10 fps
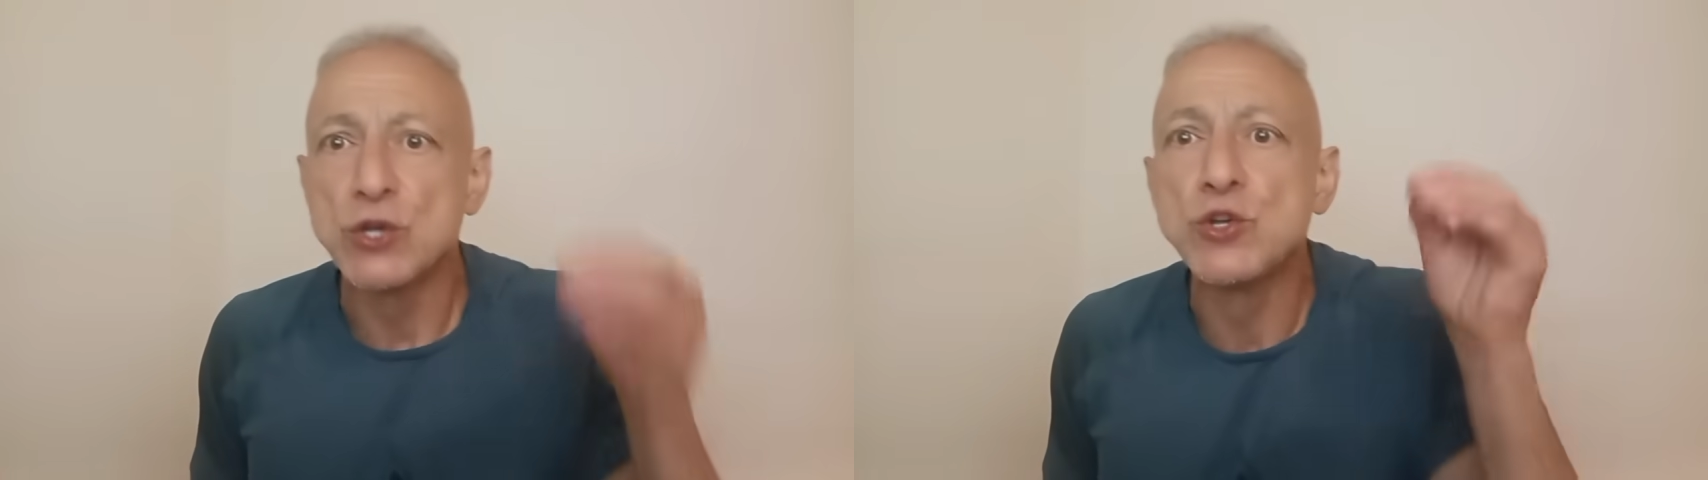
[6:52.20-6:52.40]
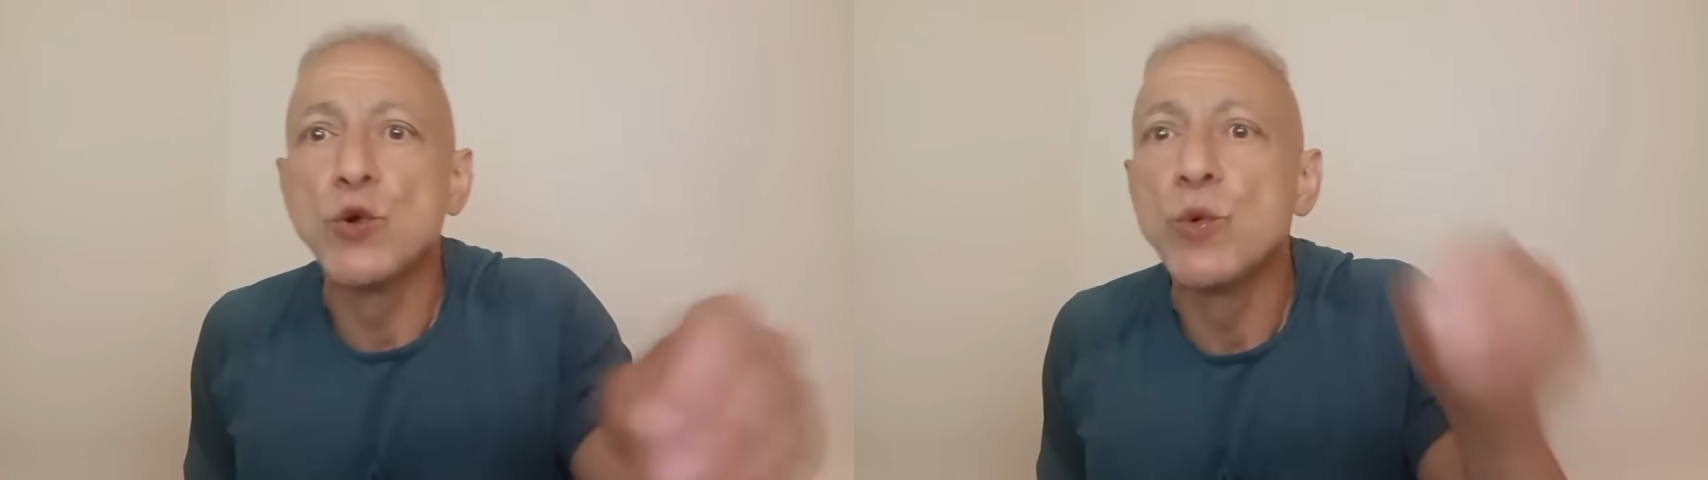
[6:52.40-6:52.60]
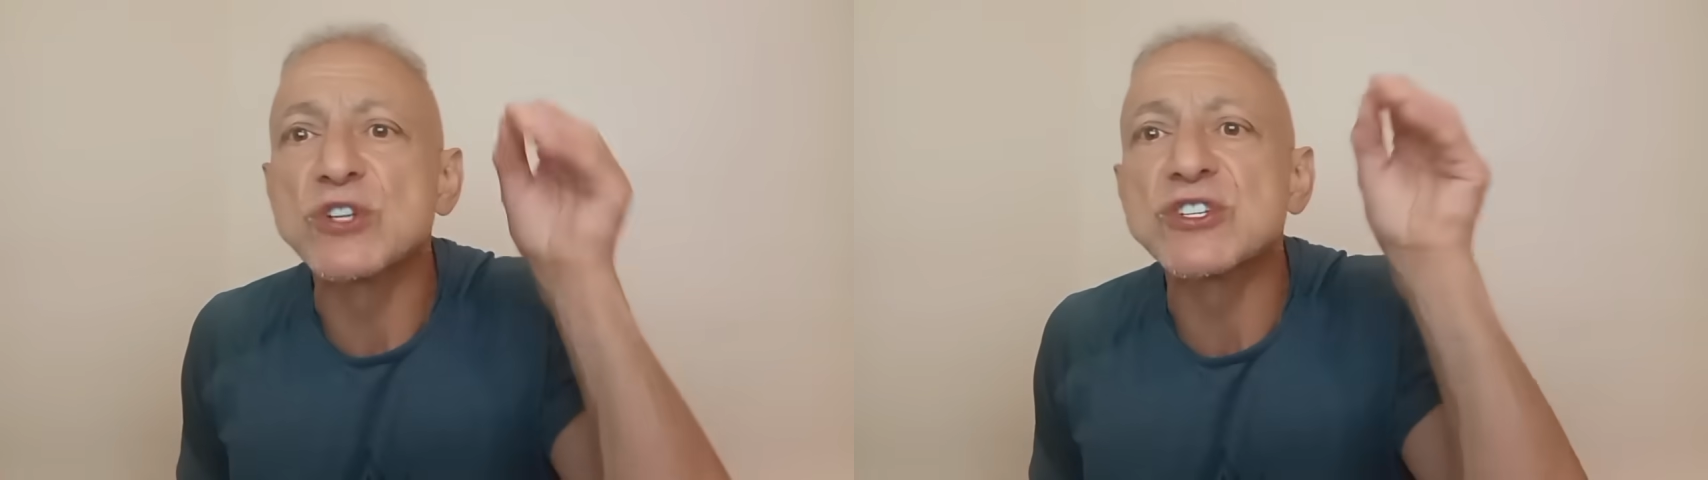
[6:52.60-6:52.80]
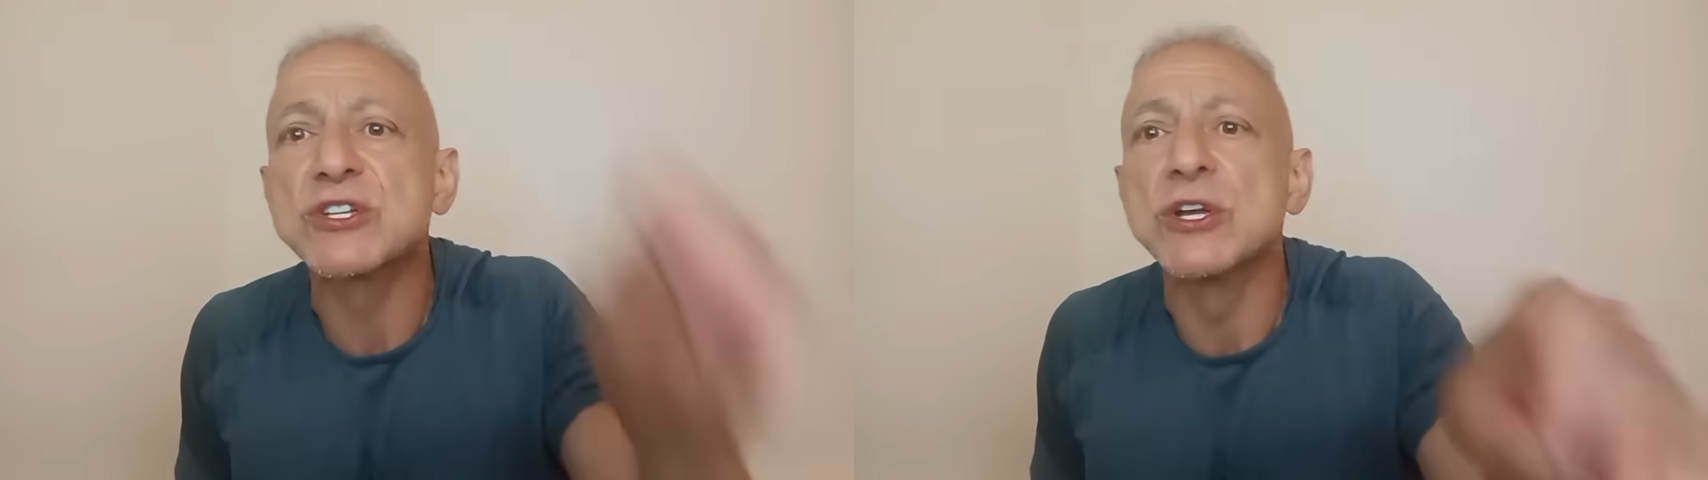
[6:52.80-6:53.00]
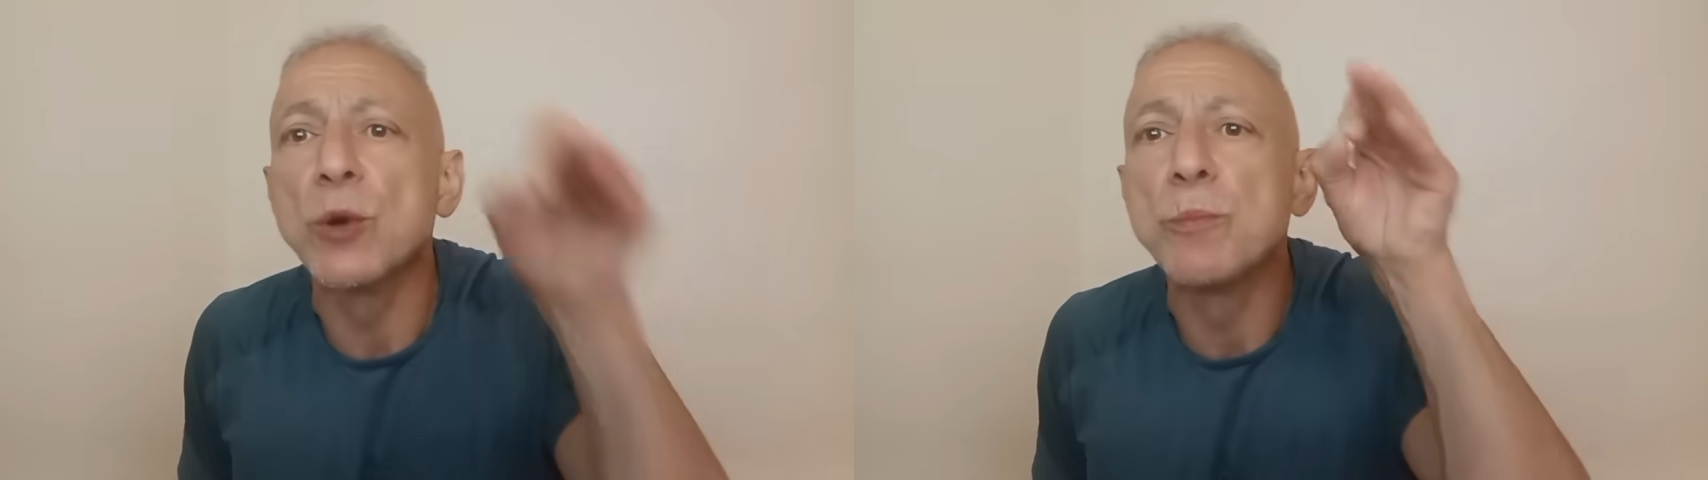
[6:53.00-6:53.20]
You will
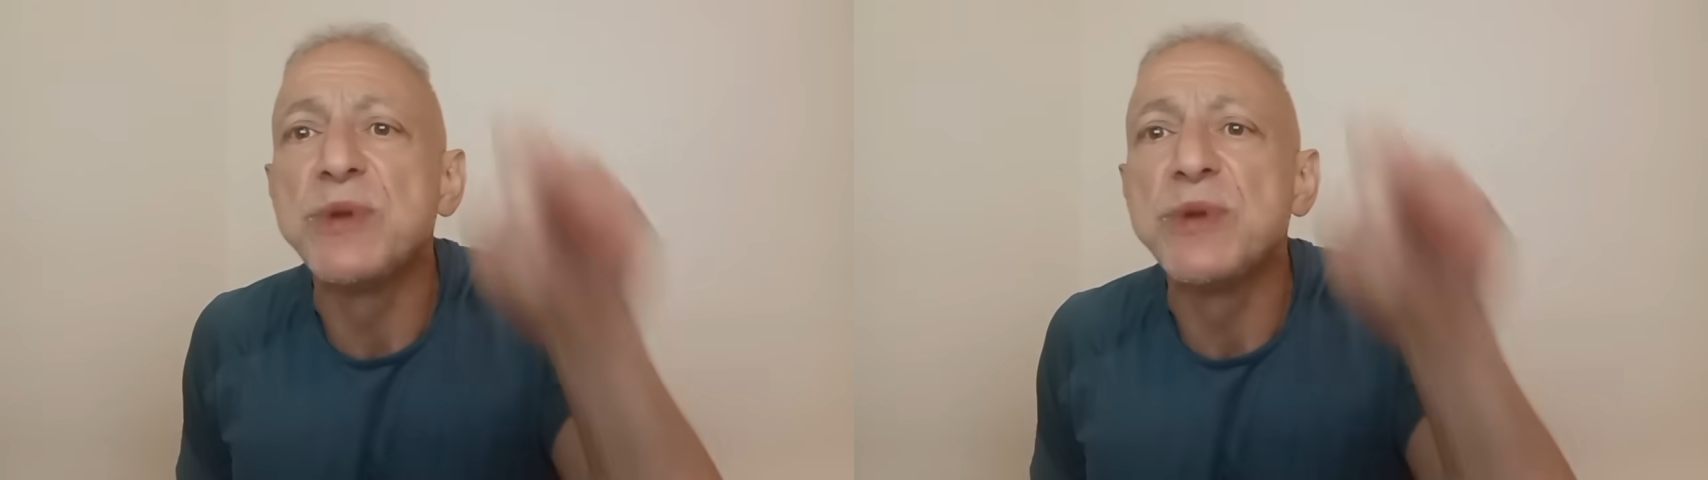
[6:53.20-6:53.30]
still